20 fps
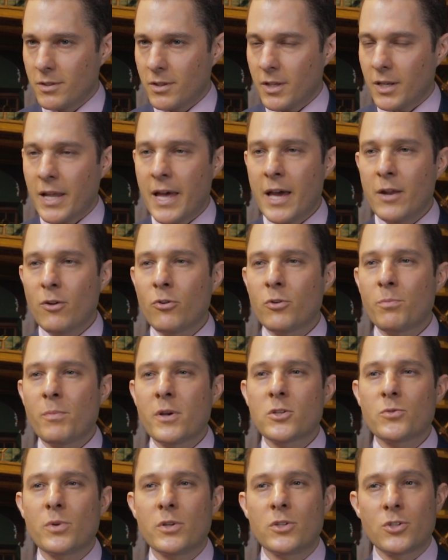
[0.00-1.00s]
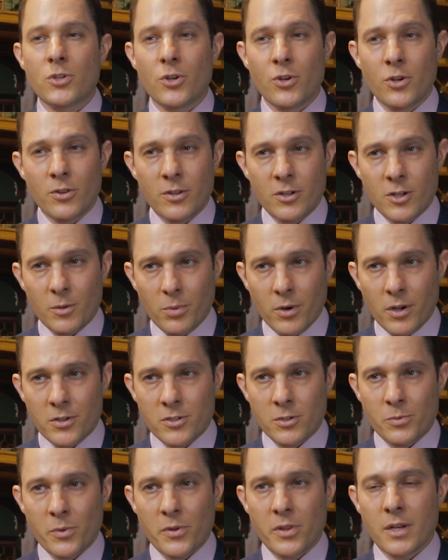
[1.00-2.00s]
The landlord must return the
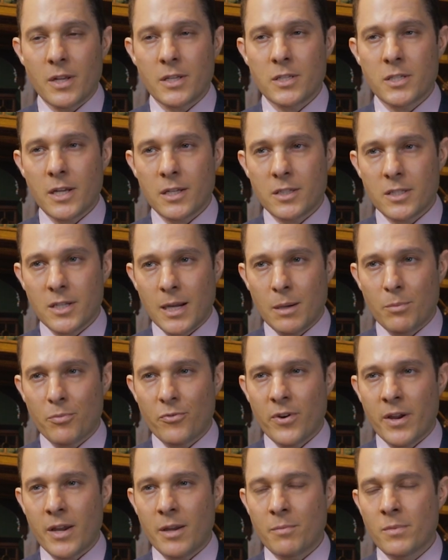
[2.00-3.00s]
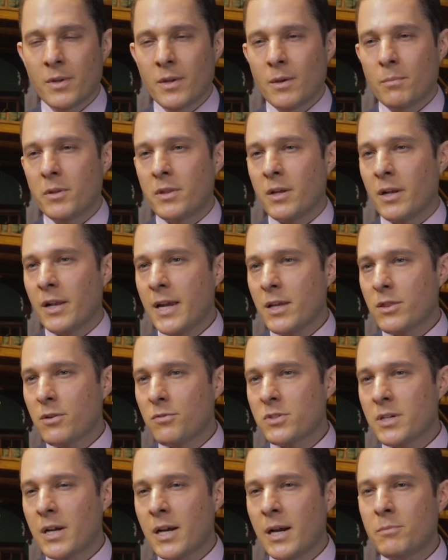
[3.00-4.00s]
deposit within a set time frame, but the length
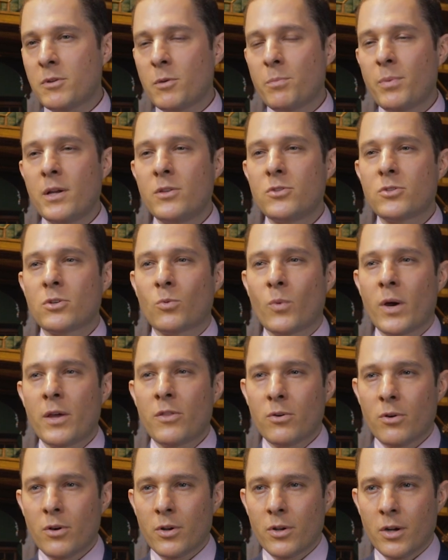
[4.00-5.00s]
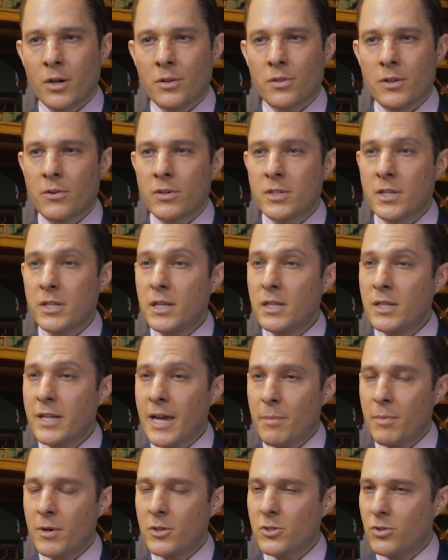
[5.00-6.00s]
of time depends on whether or not there is any
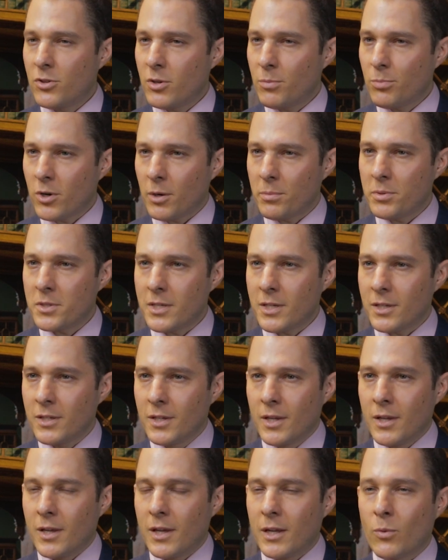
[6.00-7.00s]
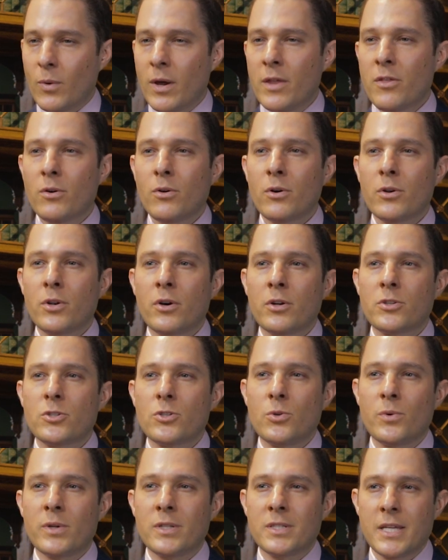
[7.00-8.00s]
damage to the property and whether or not
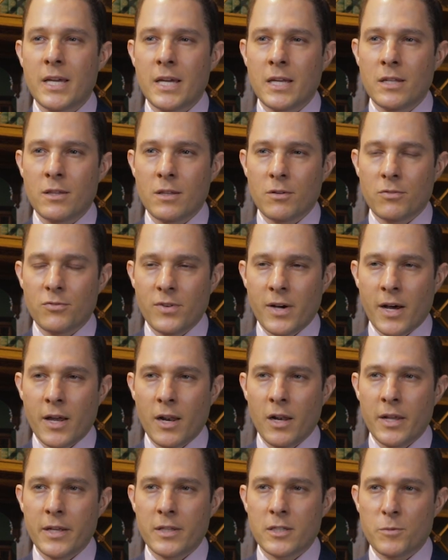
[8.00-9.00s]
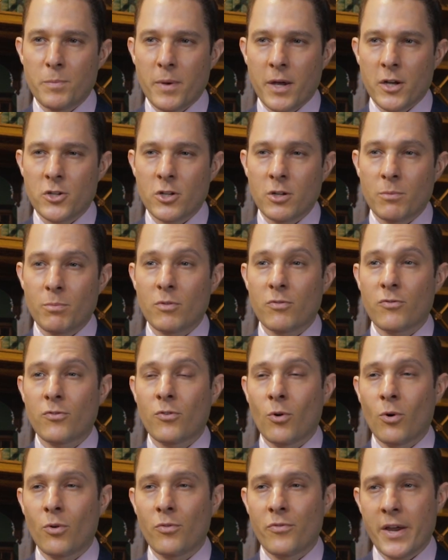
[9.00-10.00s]
you attend the final inspection
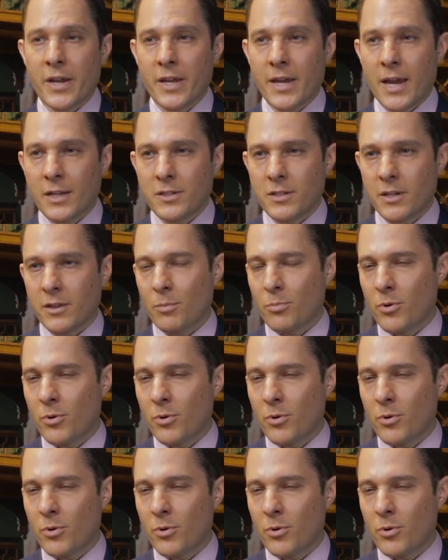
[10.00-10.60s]
before vacating the